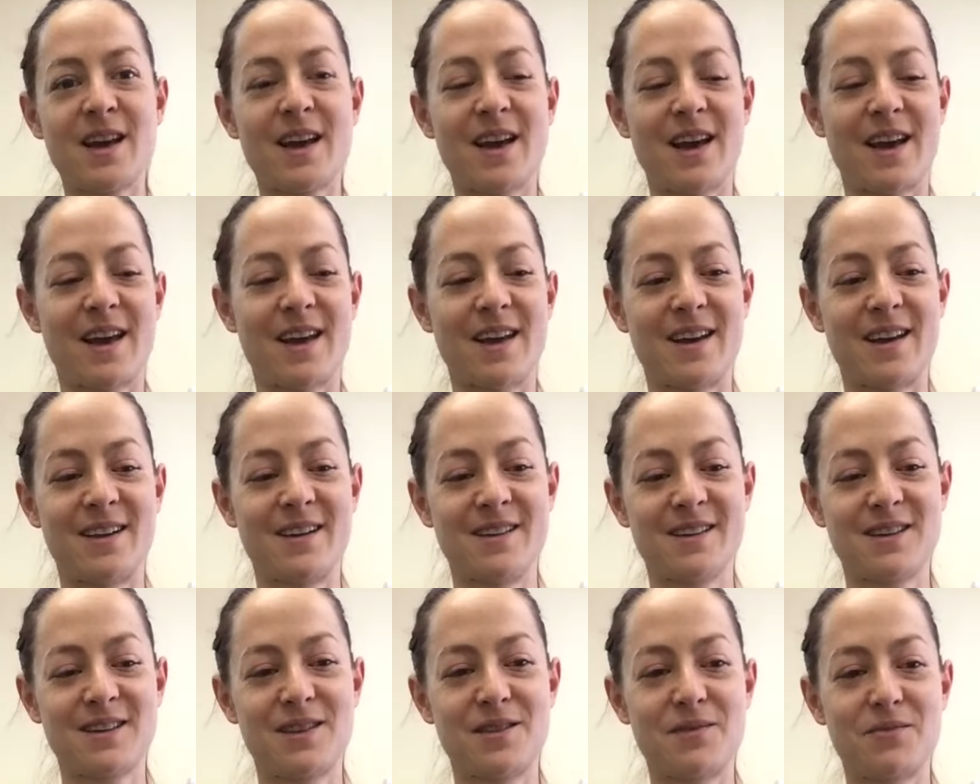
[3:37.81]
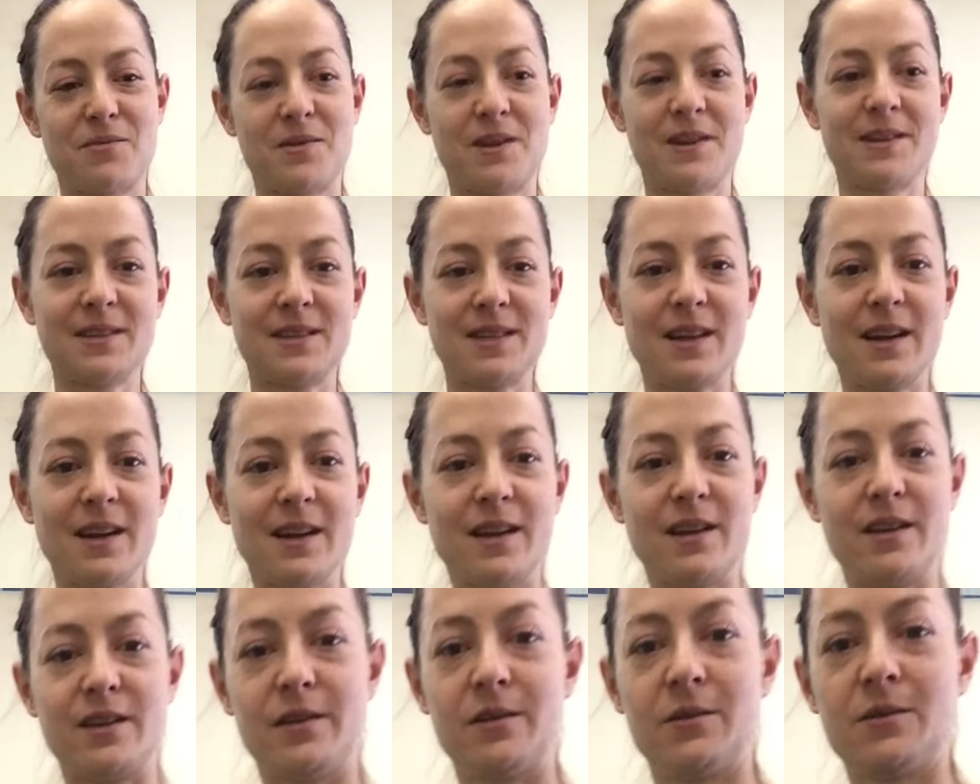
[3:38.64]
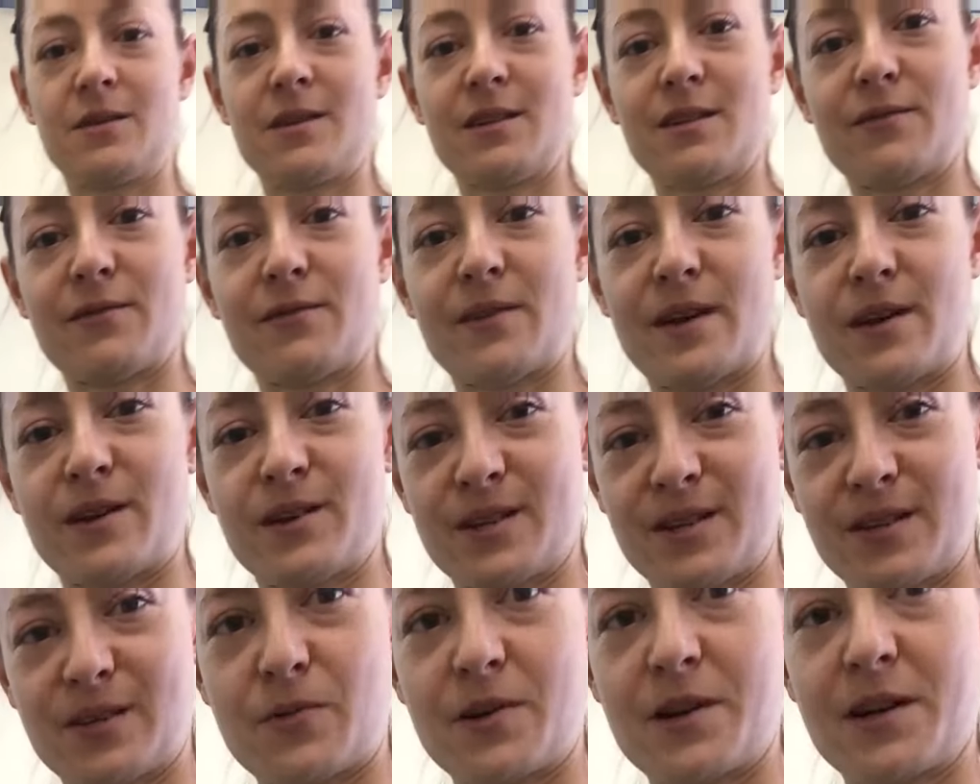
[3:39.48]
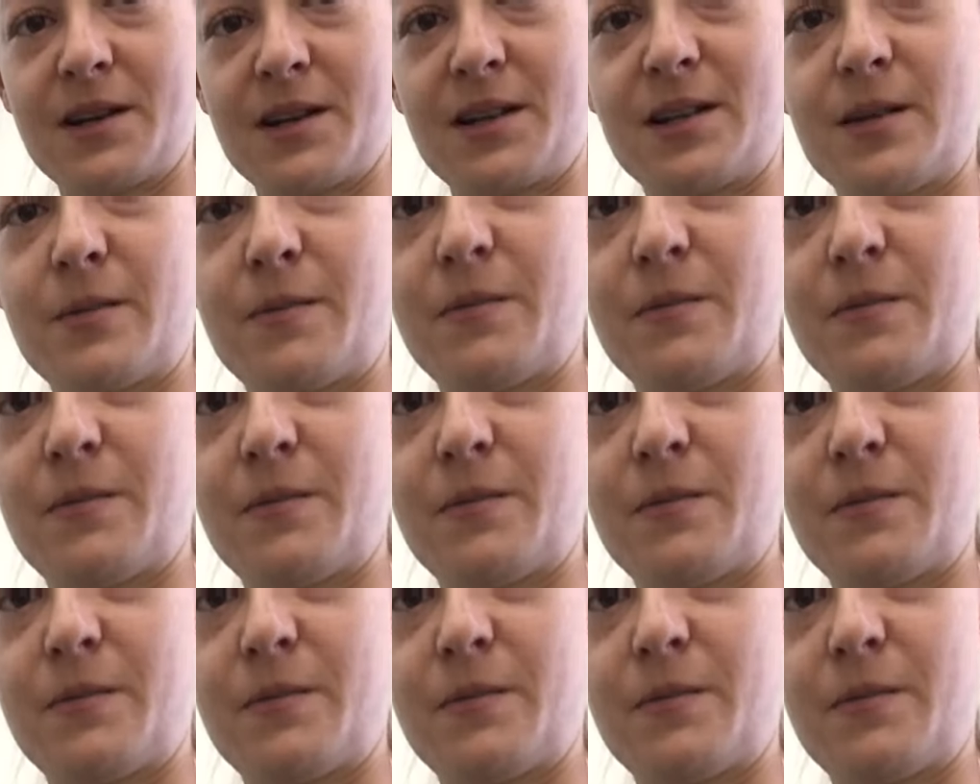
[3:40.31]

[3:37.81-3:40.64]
And the ones that I use, if I just want it to